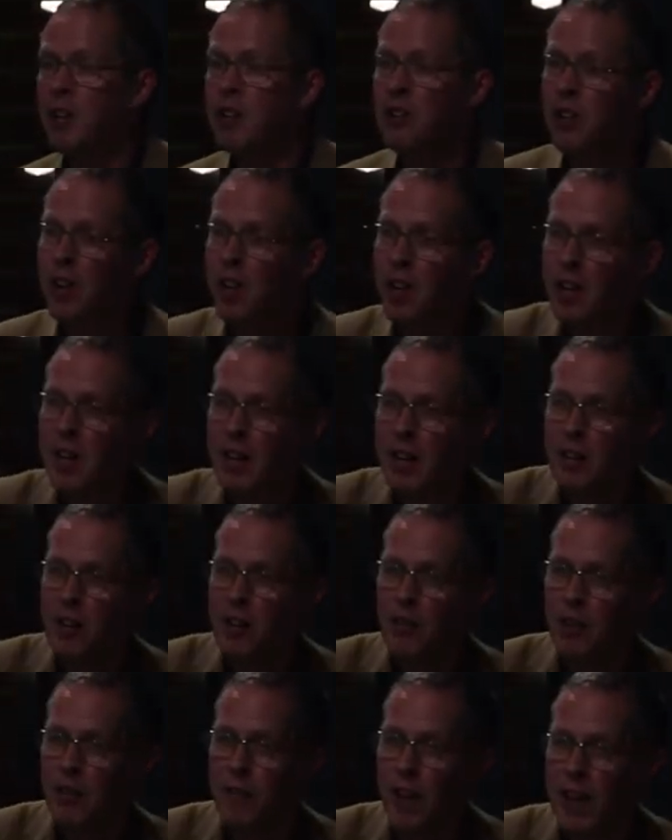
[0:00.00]

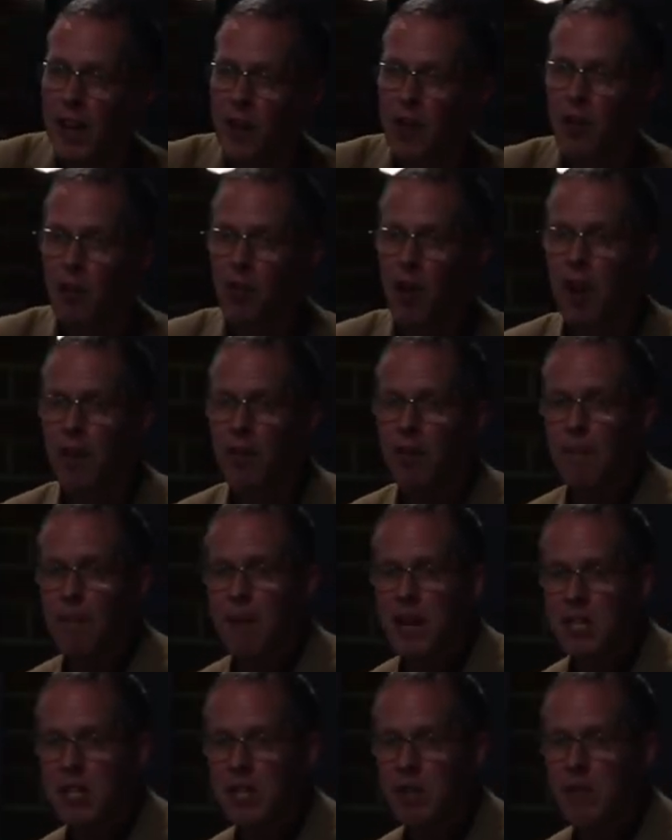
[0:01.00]
Targeted surveillance rather than
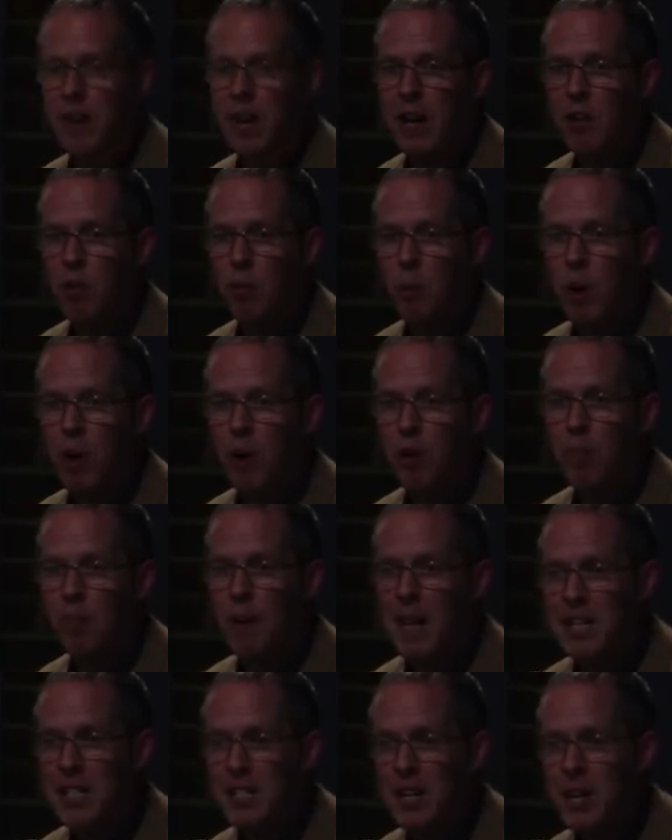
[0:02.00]
mass surveillance works
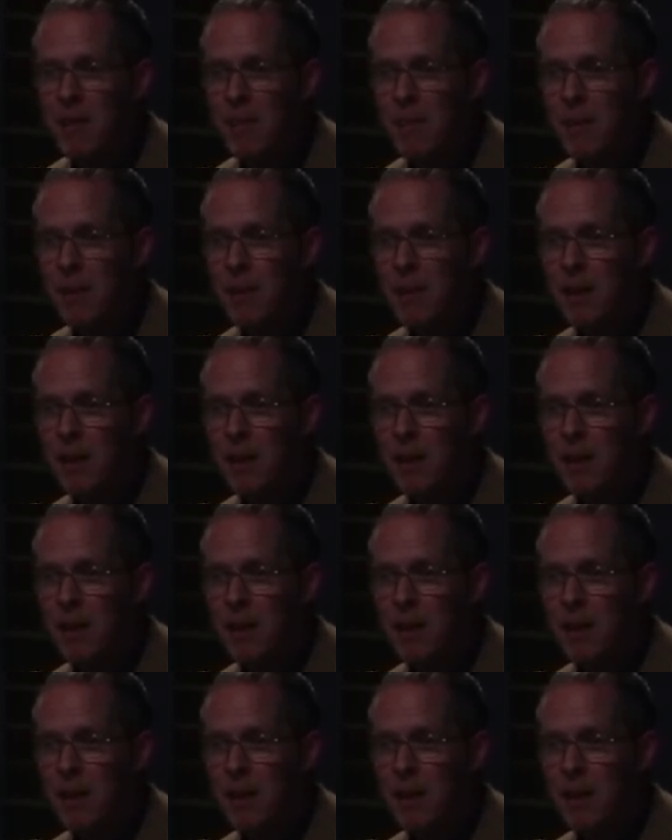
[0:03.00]
better,